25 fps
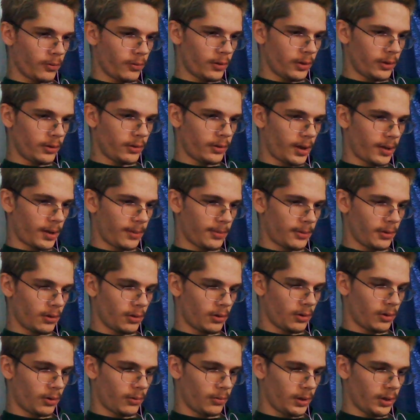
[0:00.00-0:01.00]
it redouble
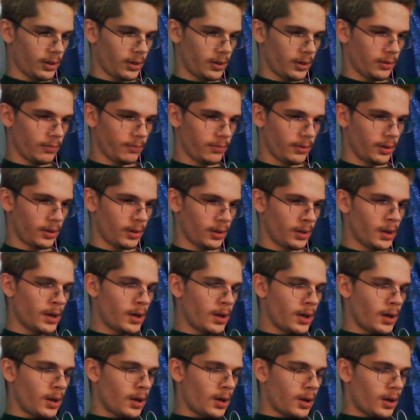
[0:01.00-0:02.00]
or will it be
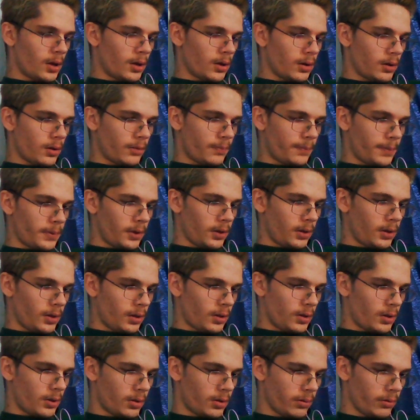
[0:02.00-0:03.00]
a
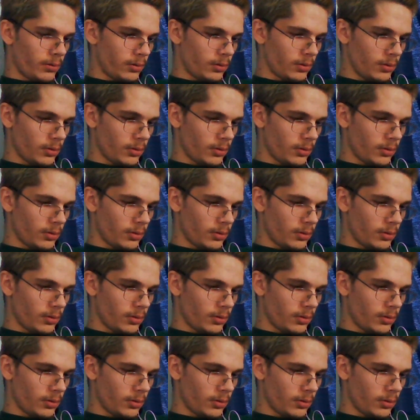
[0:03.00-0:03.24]
B?